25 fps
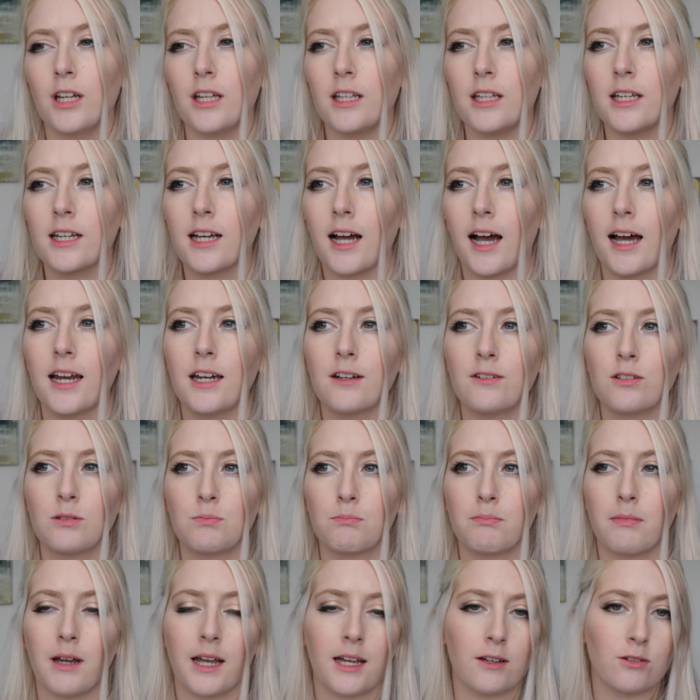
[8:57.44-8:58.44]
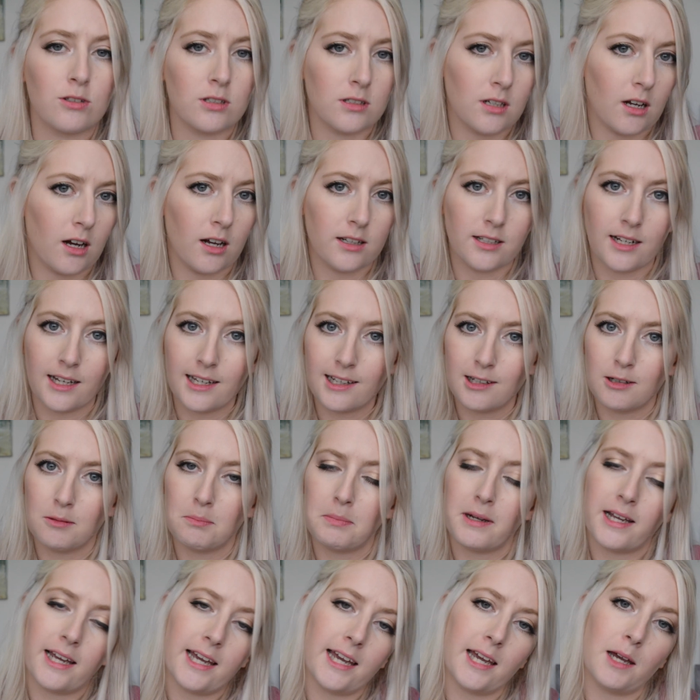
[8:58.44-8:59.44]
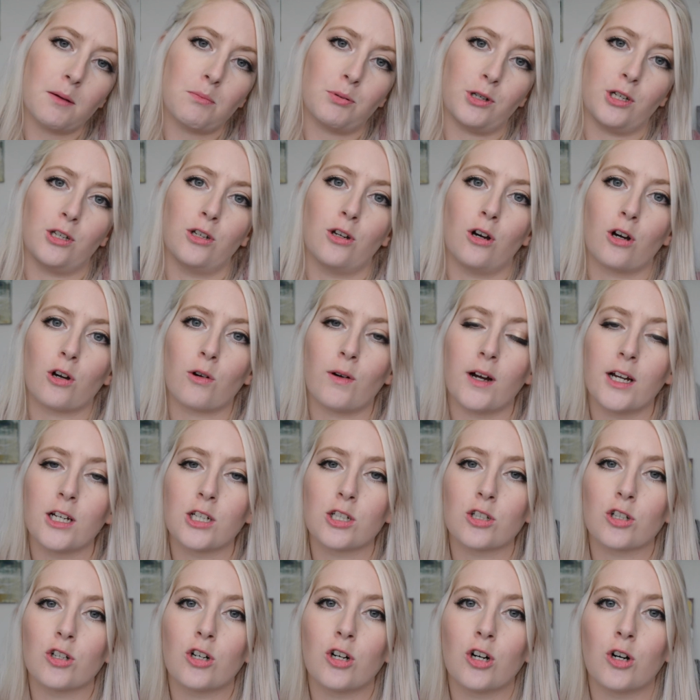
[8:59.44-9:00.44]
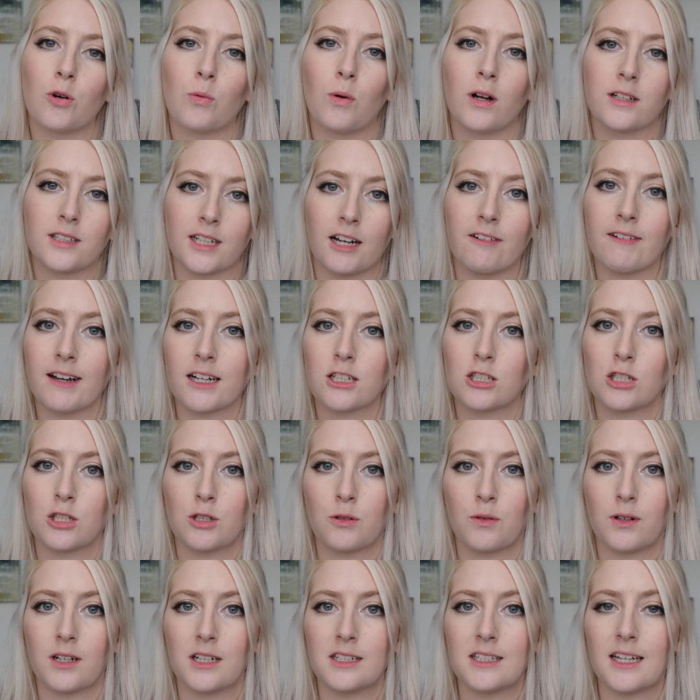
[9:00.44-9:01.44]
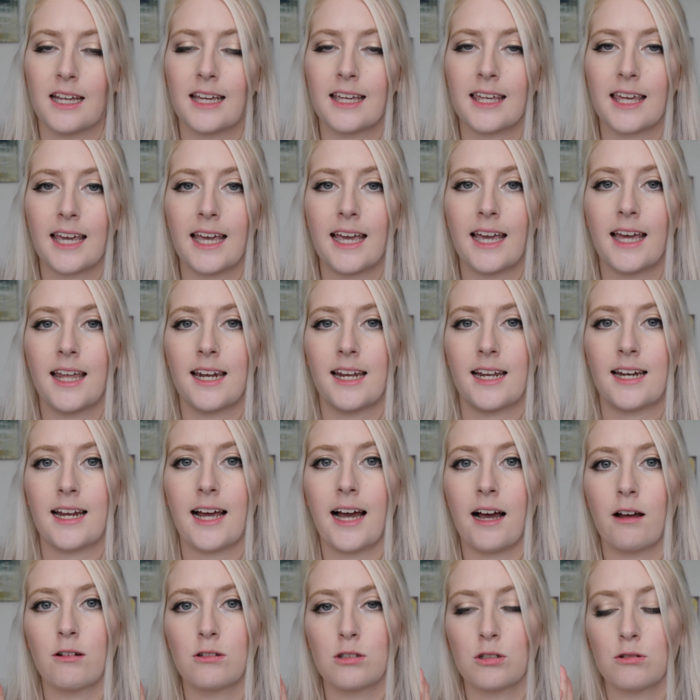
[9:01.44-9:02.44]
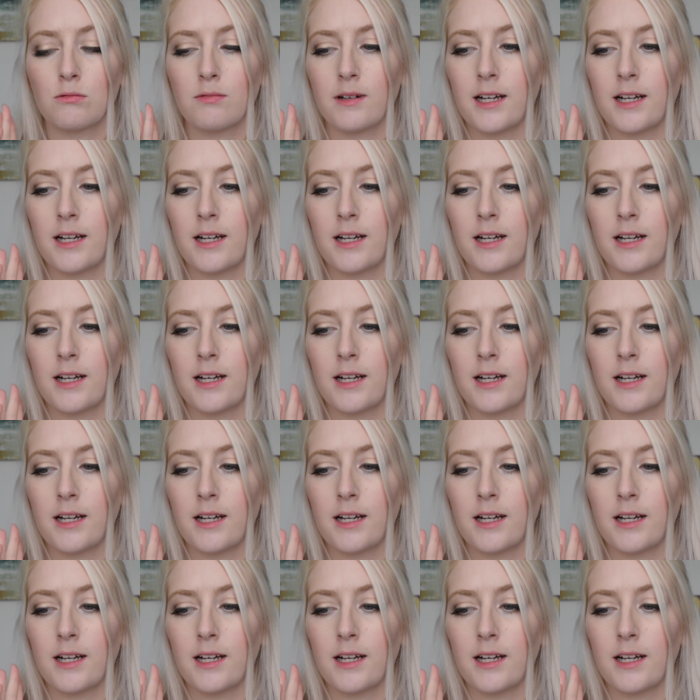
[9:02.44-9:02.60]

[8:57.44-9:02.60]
you kind of may have started a little bit, but you're not quite sure what direction you want to take in and how to